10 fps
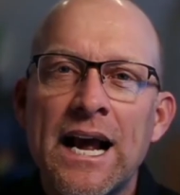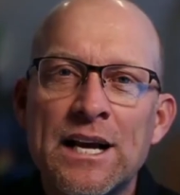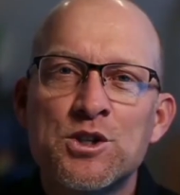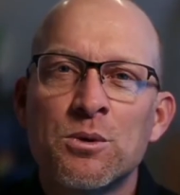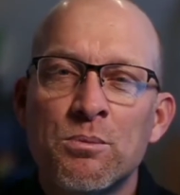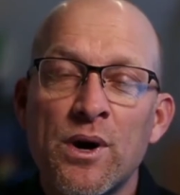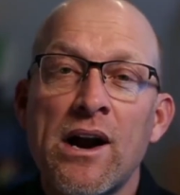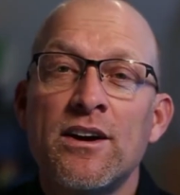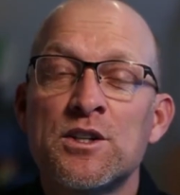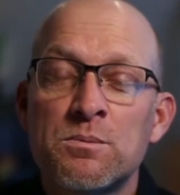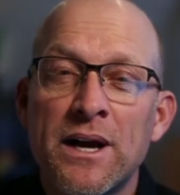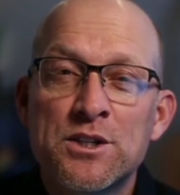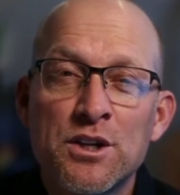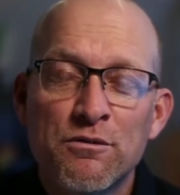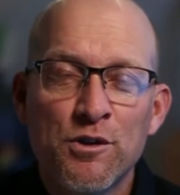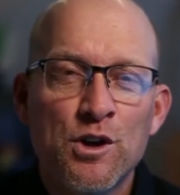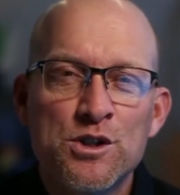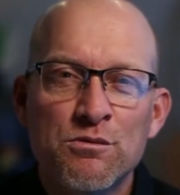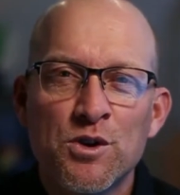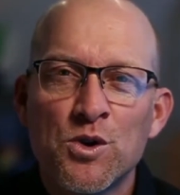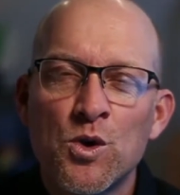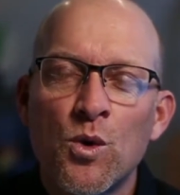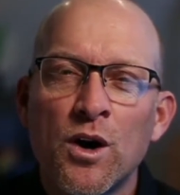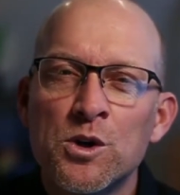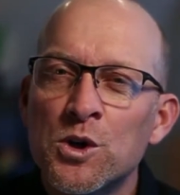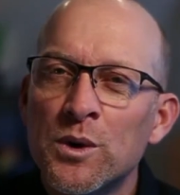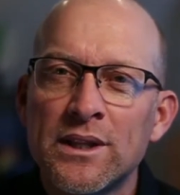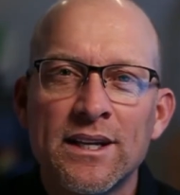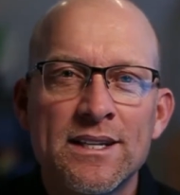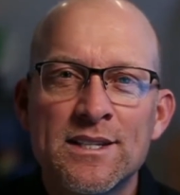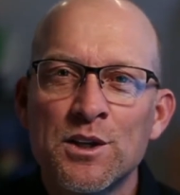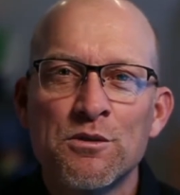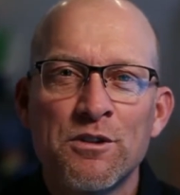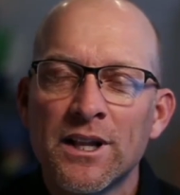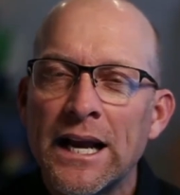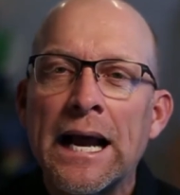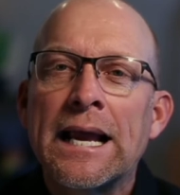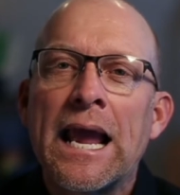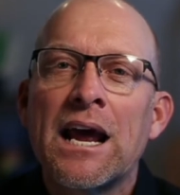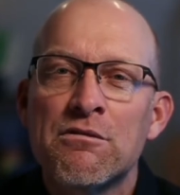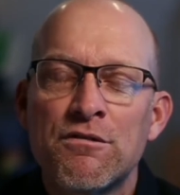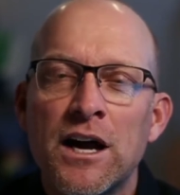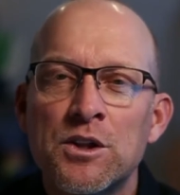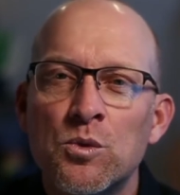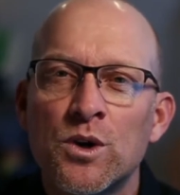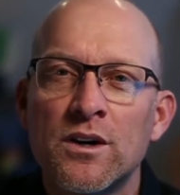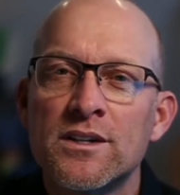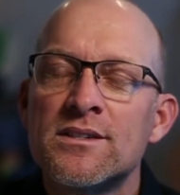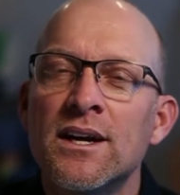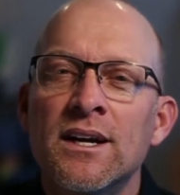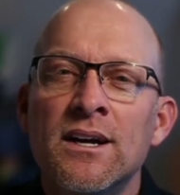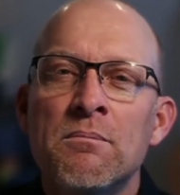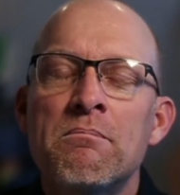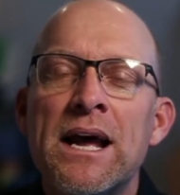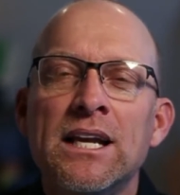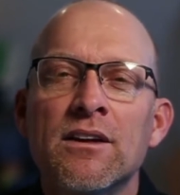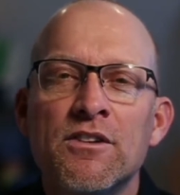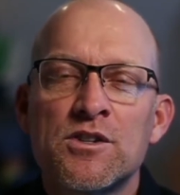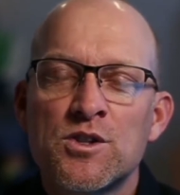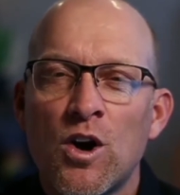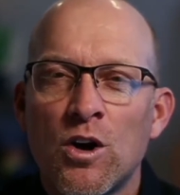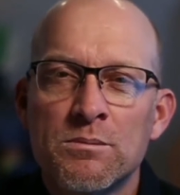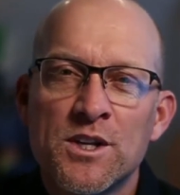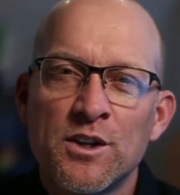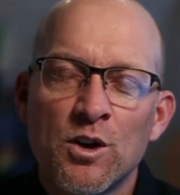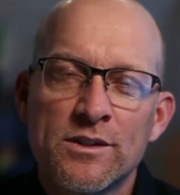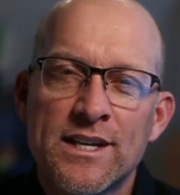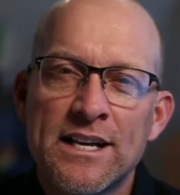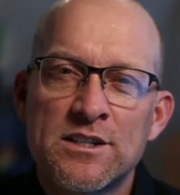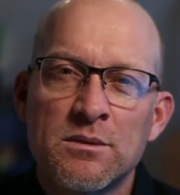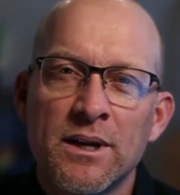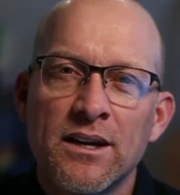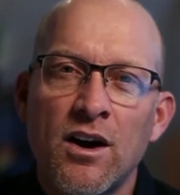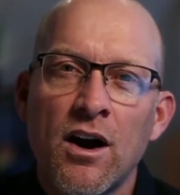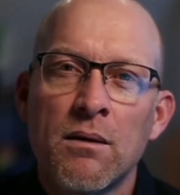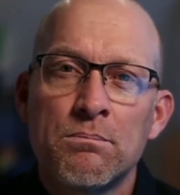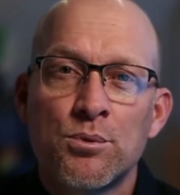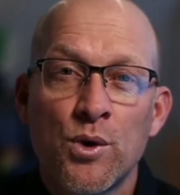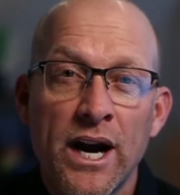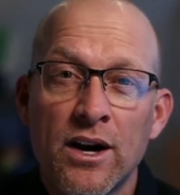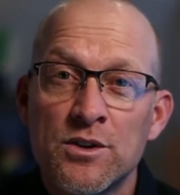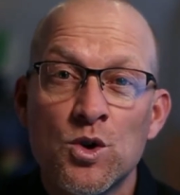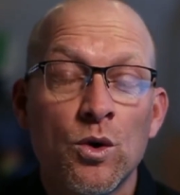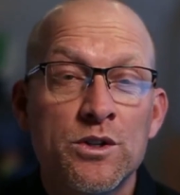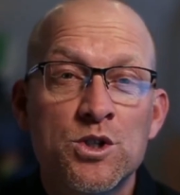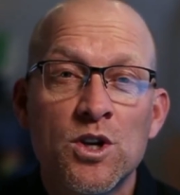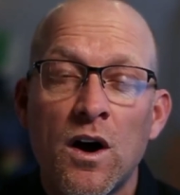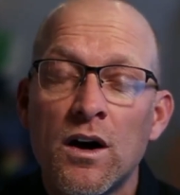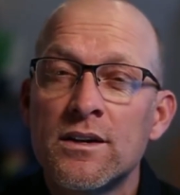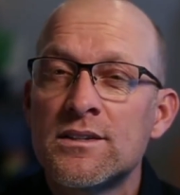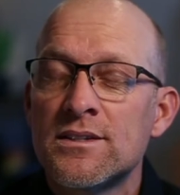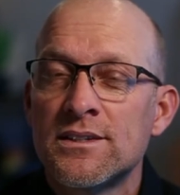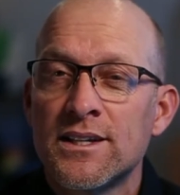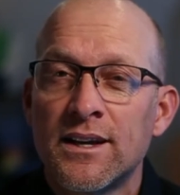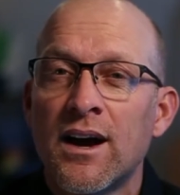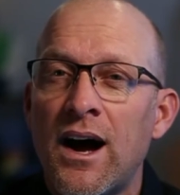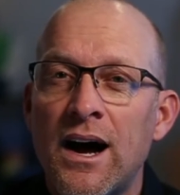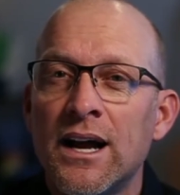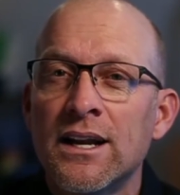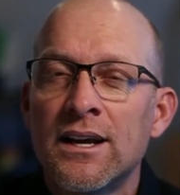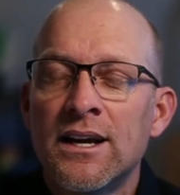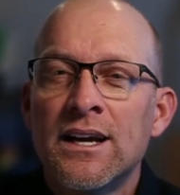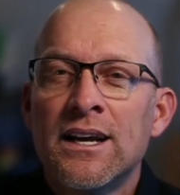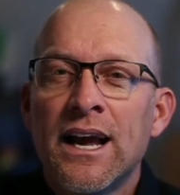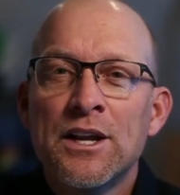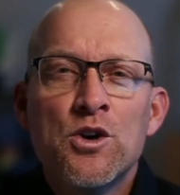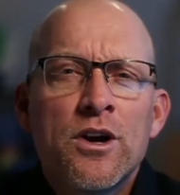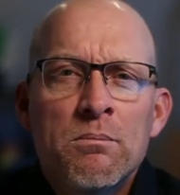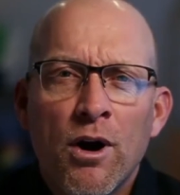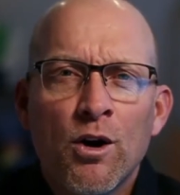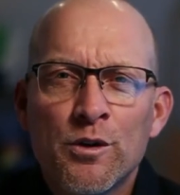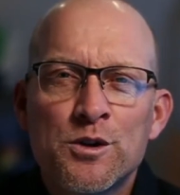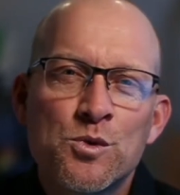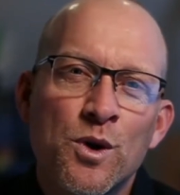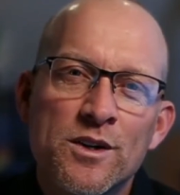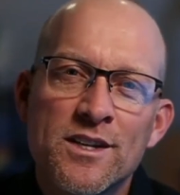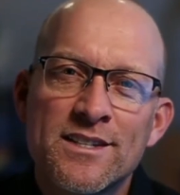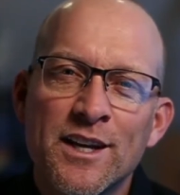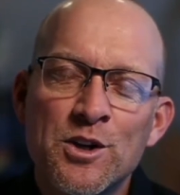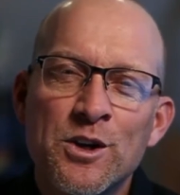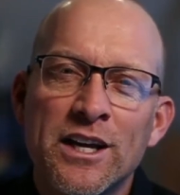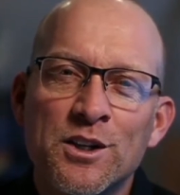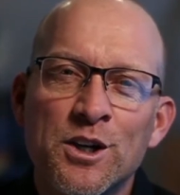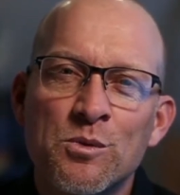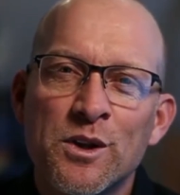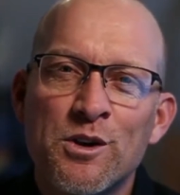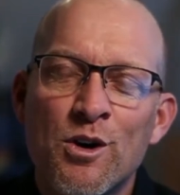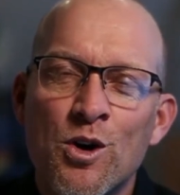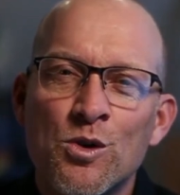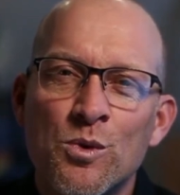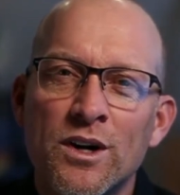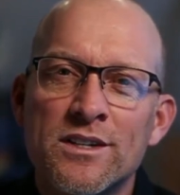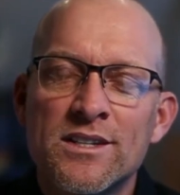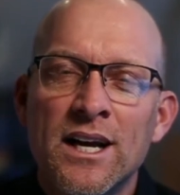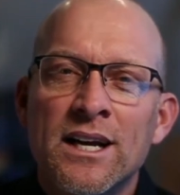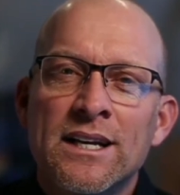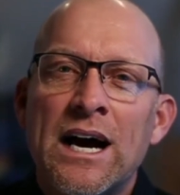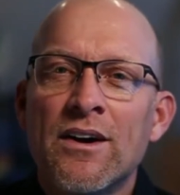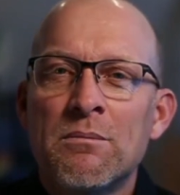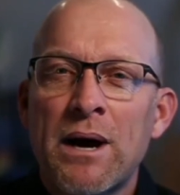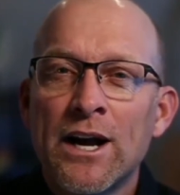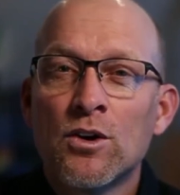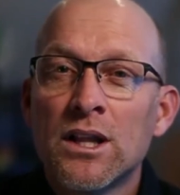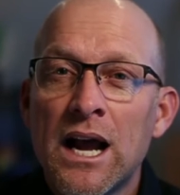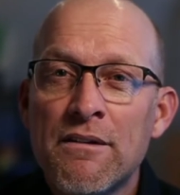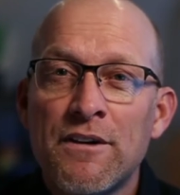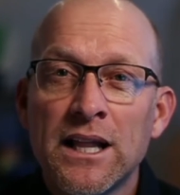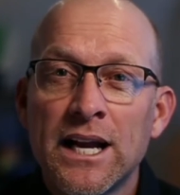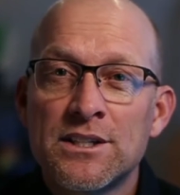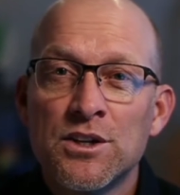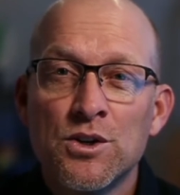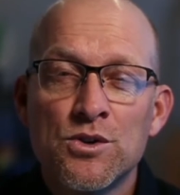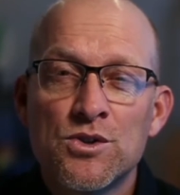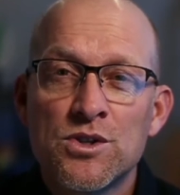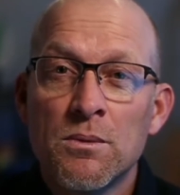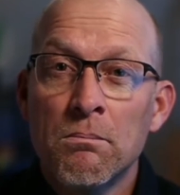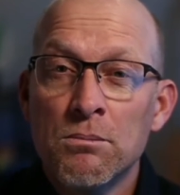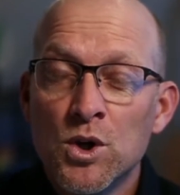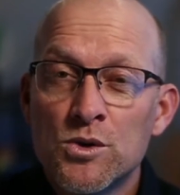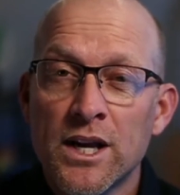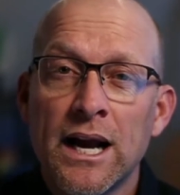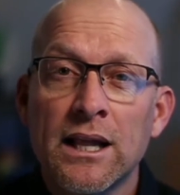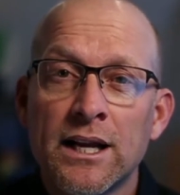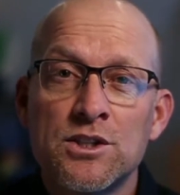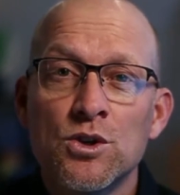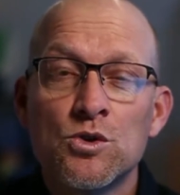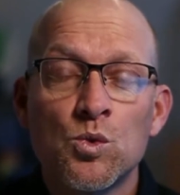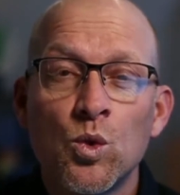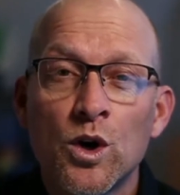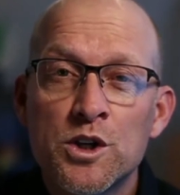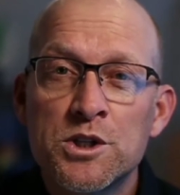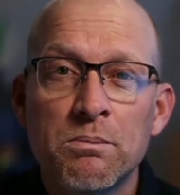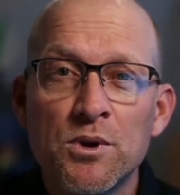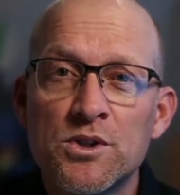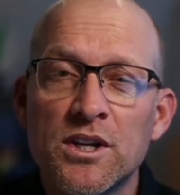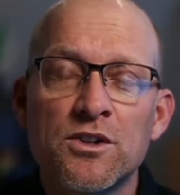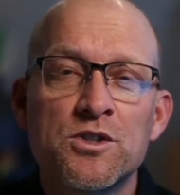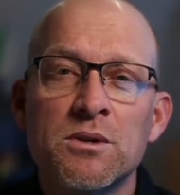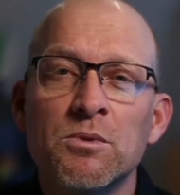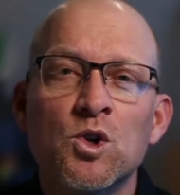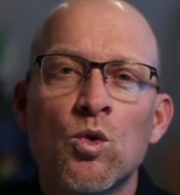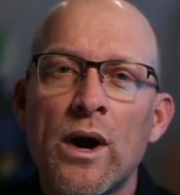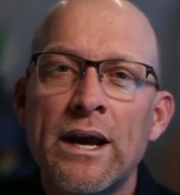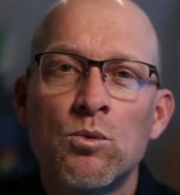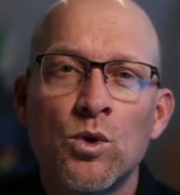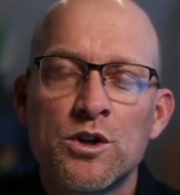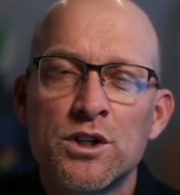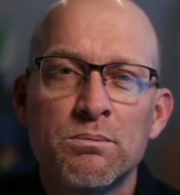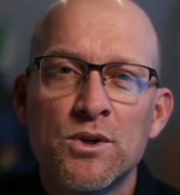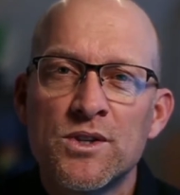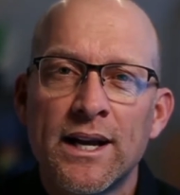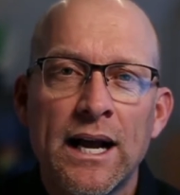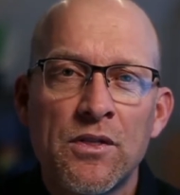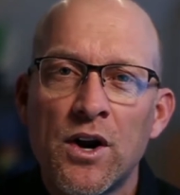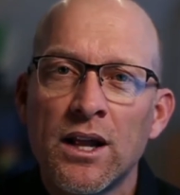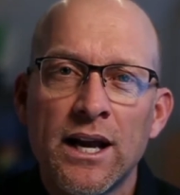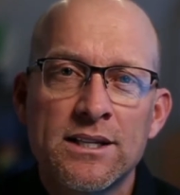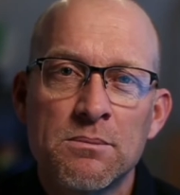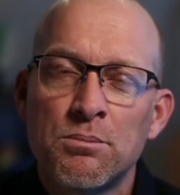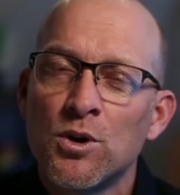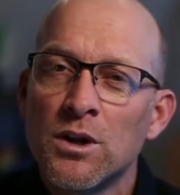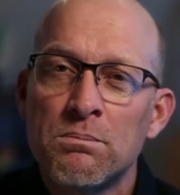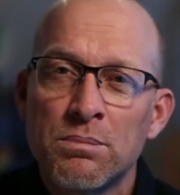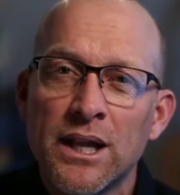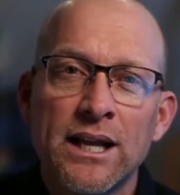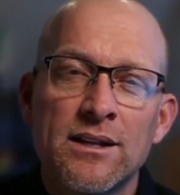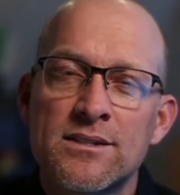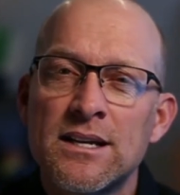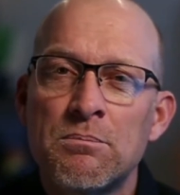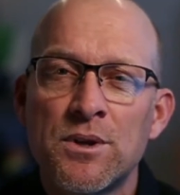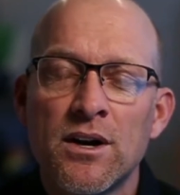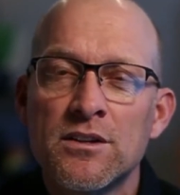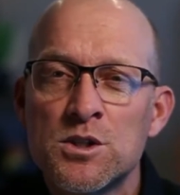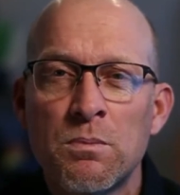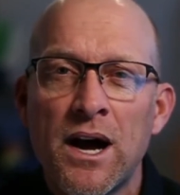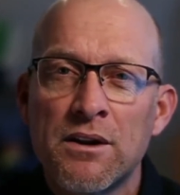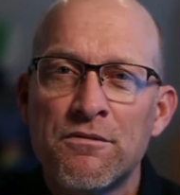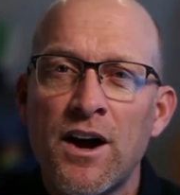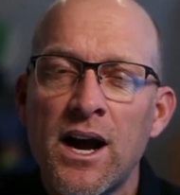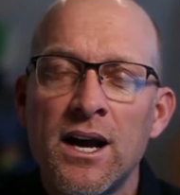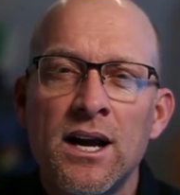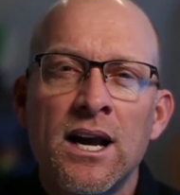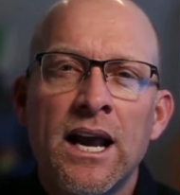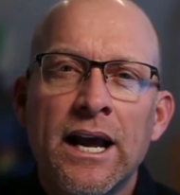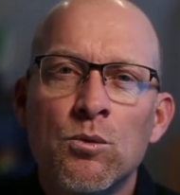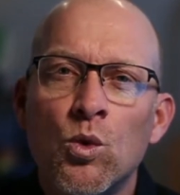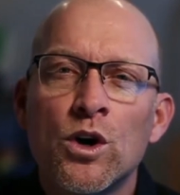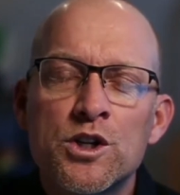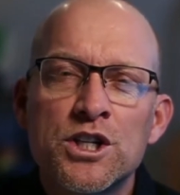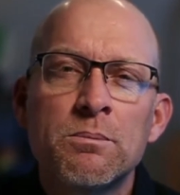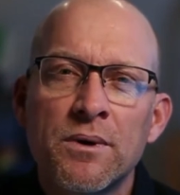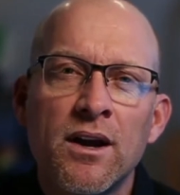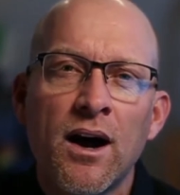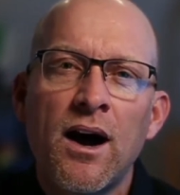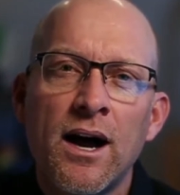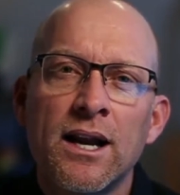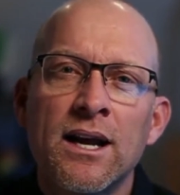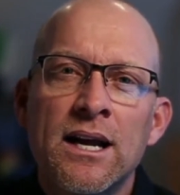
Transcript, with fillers: as your prayer, especially for those of you who are new at this and you feel like I can't find the words. Many of the Psalms in the Old Testament are prayers or songs to God and you can borrow those words until you get good with your own words. Now, in my own life, I like to use music. I like to use worship music. There's some great worship music out there. I like to pull a playlist up there on Spotify and worship God